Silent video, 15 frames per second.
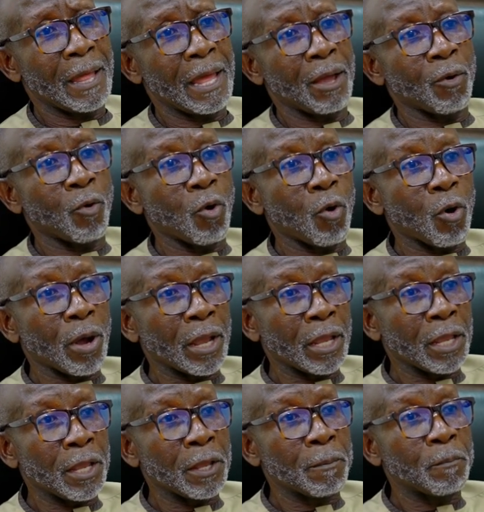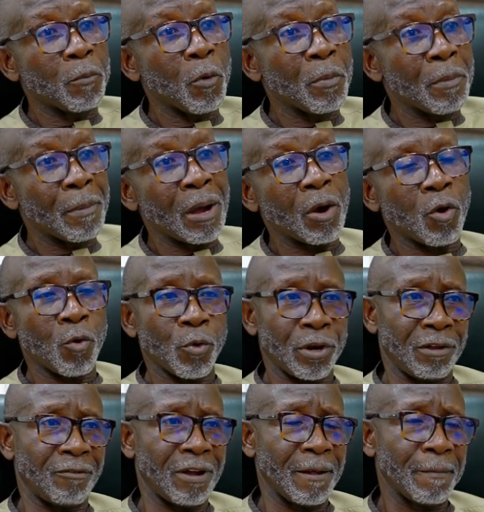or a Pobiman or
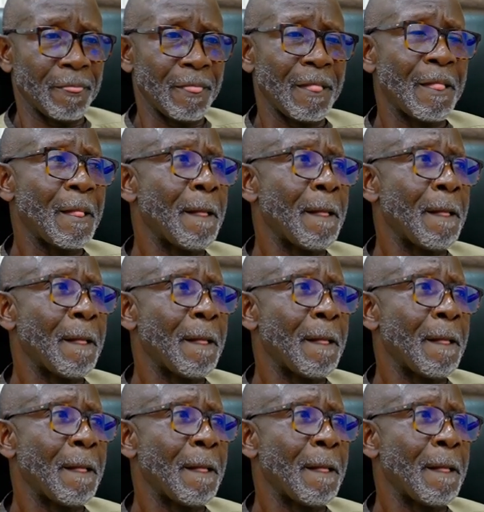whatever. Yeah.